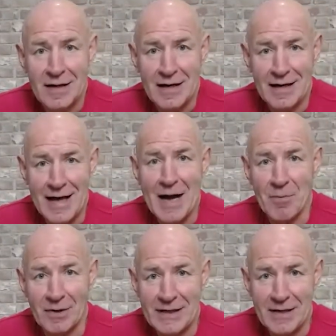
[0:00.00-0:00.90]
And I
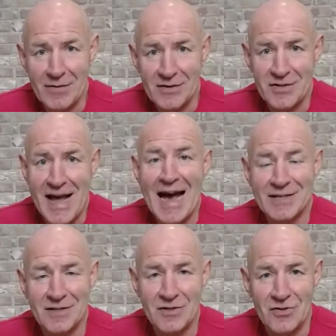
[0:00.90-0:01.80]
believe it's the
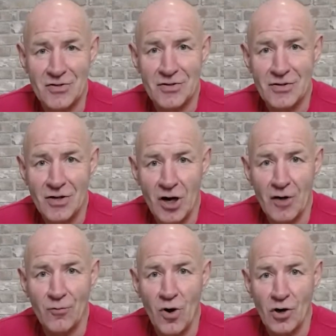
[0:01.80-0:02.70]
essence
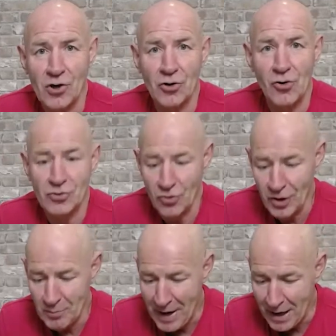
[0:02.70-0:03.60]
of what core is
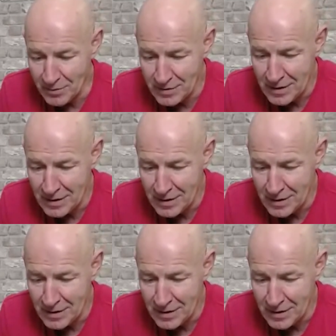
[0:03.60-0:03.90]
all about,